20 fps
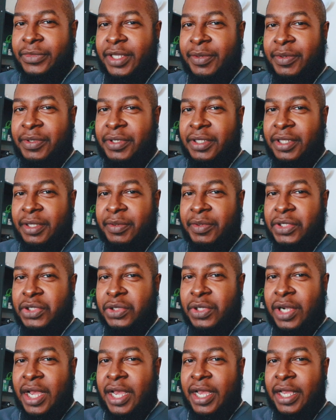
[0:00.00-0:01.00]
let me
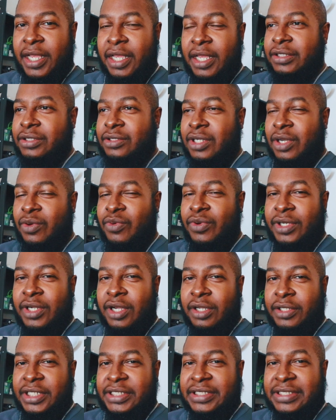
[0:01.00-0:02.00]
try. So I went
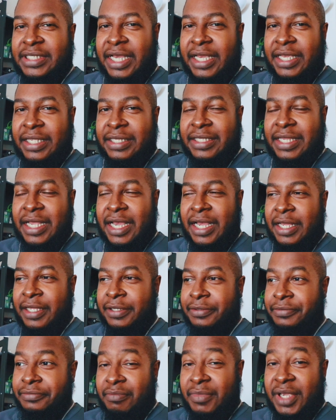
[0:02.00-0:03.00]
on the site and
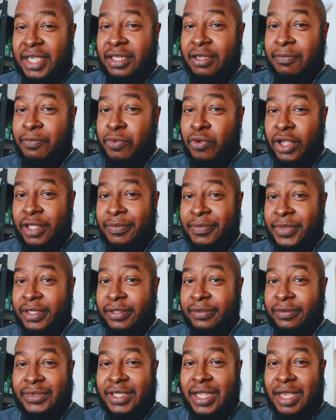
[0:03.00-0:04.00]
I made an
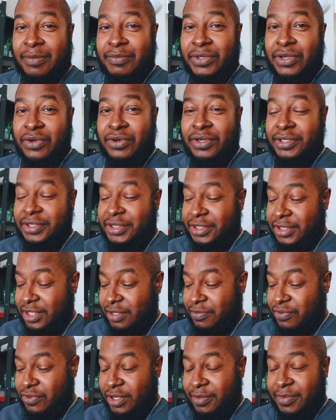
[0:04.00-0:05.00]
appointment and I'm going to the
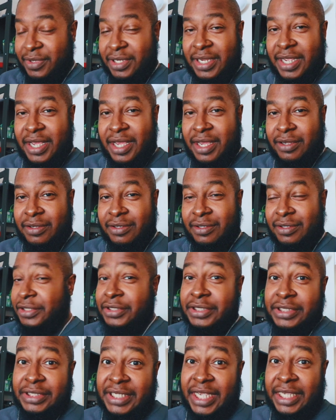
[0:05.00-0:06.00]
appointment now.
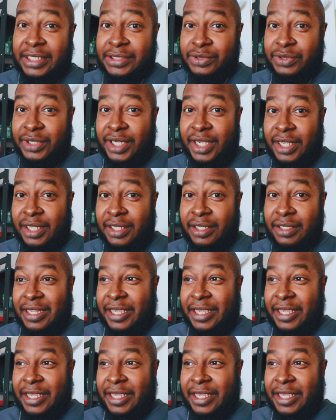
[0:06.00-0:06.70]
This is yesterday.